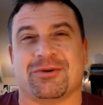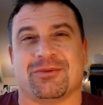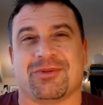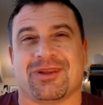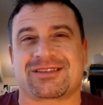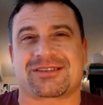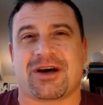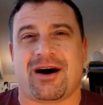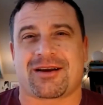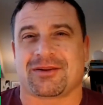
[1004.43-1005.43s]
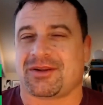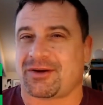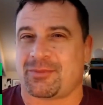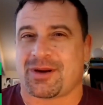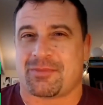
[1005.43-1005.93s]
so let's talk a
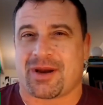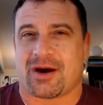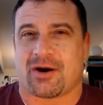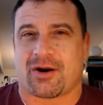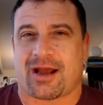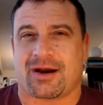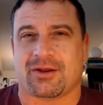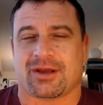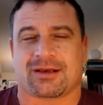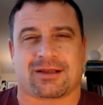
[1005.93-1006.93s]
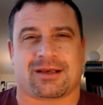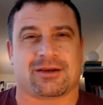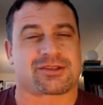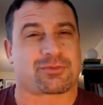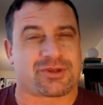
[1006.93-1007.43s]
little bit about how you and
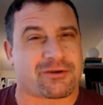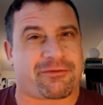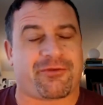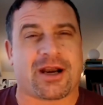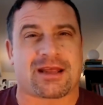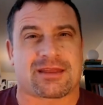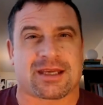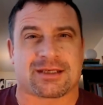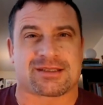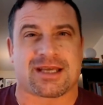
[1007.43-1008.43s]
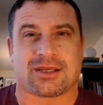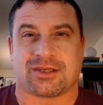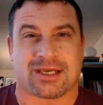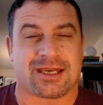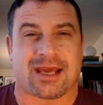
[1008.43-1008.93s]
here's what the funny thing is that
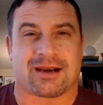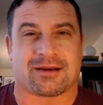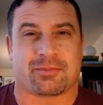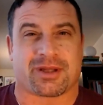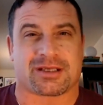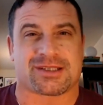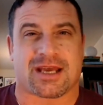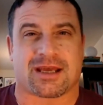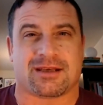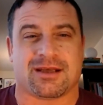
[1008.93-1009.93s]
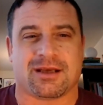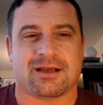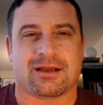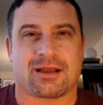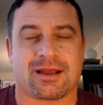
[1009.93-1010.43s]
you didn't get into Blair's head
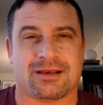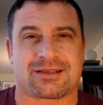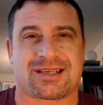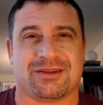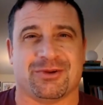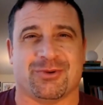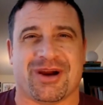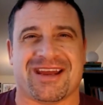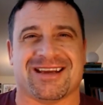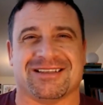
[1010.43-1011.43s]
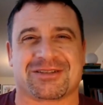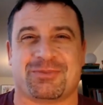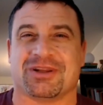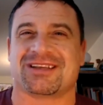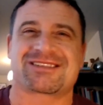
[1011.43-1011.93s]
until the
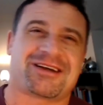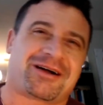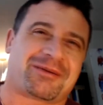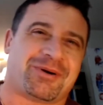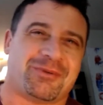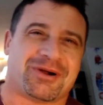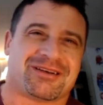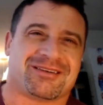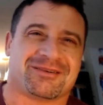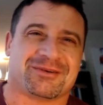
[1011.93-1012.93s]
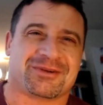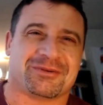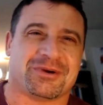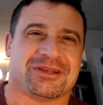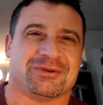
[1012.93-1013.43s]
weigh-ins, but let's talk about
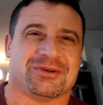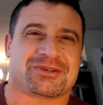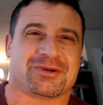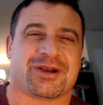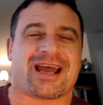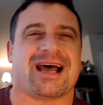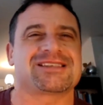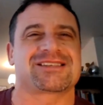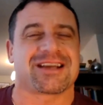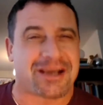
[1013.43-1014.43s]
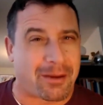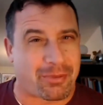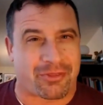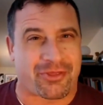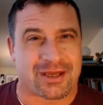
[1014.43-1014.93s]
what you were doing. I asked you a
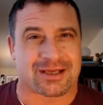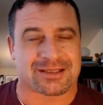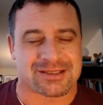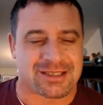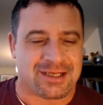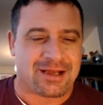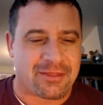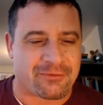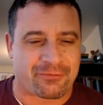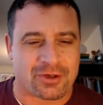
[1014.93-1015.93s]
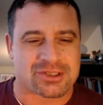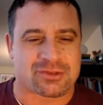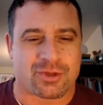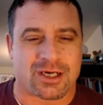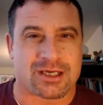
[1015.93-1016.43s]
couple things. The
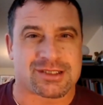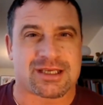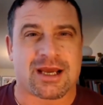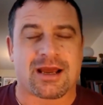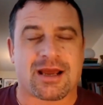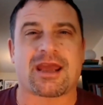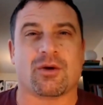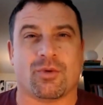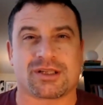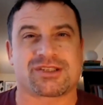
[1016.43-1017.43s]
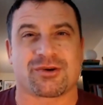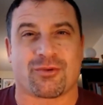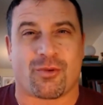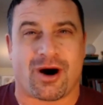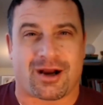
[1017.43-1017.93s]
first was, hey, what's
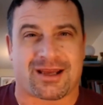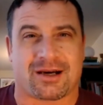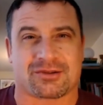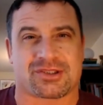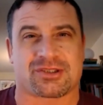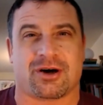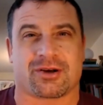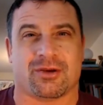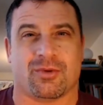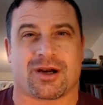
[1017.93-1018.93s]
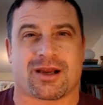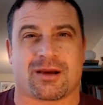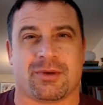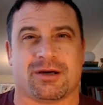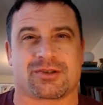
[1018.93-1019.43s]
your walkout song you want to
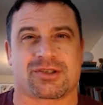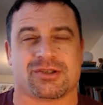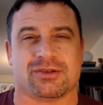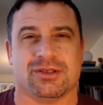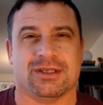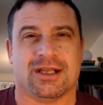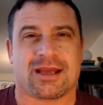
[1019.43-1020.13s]
come out to?